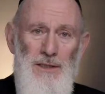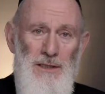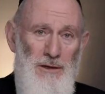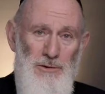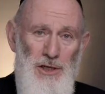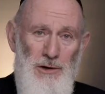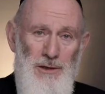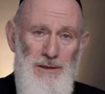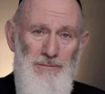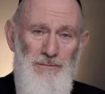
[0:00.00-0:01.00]
is no
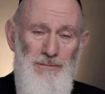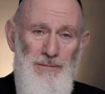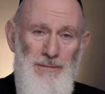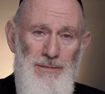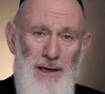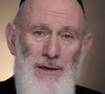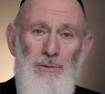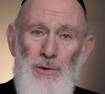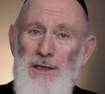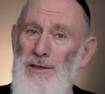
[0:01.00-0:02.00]
joke.
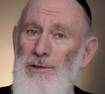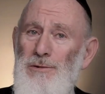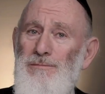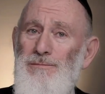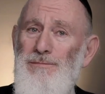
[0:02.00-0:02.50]
What do you do?